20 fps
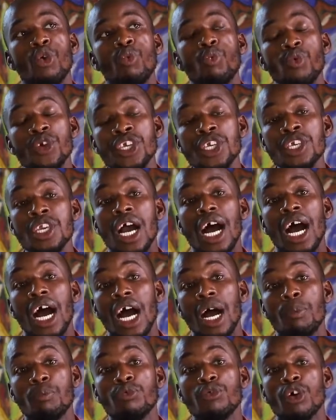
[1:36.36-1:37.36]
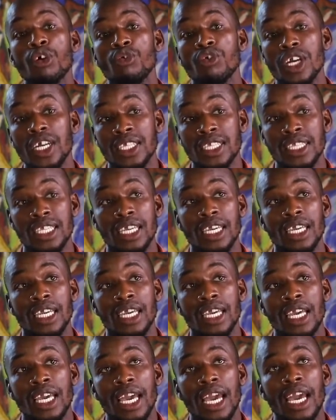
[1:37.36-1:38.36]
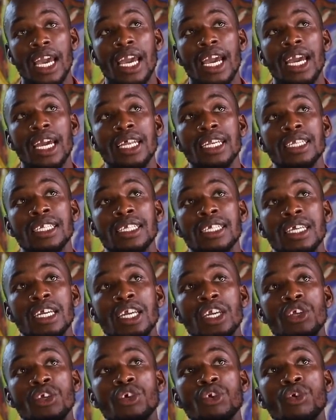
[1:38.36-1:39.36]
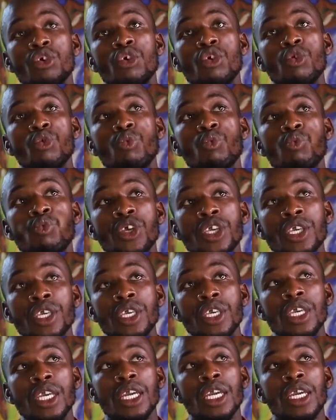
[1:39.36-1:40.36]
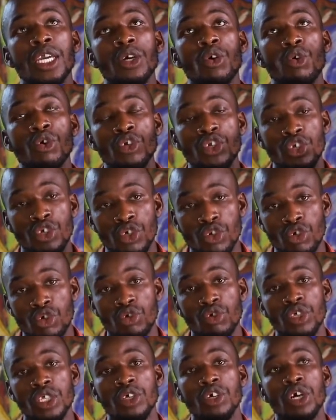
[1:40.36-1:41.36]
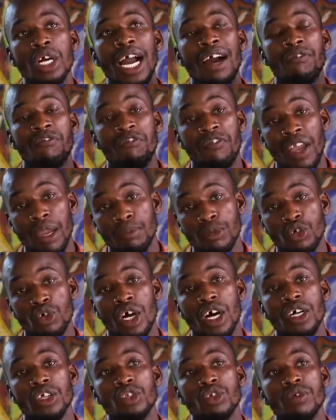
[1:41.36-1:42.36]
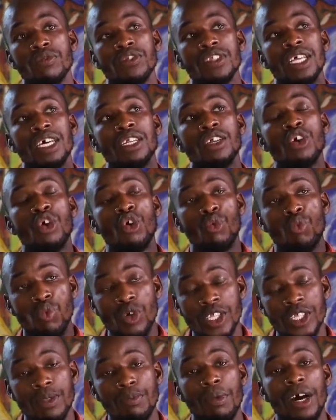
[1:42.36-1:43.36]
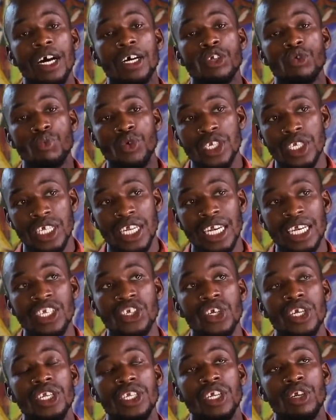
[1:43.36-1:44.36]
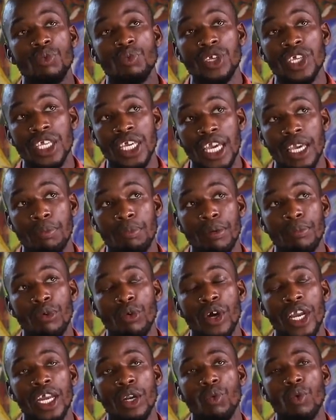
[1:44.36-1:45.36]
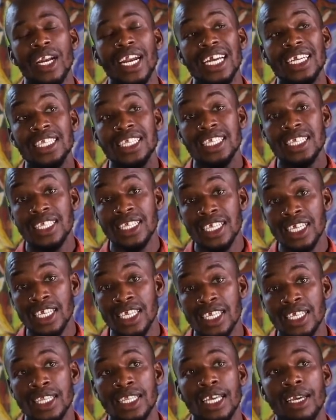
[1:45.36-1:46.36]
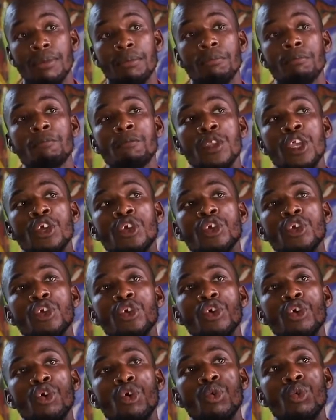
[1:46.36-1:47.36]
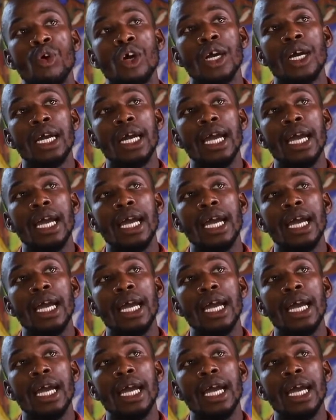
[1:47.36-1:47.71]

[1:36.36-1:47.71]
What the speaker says: we are progressing, and you know, we continue to affirm to ourselves that we're smart, we're intelligent, and we're capable. And when I see them, you know,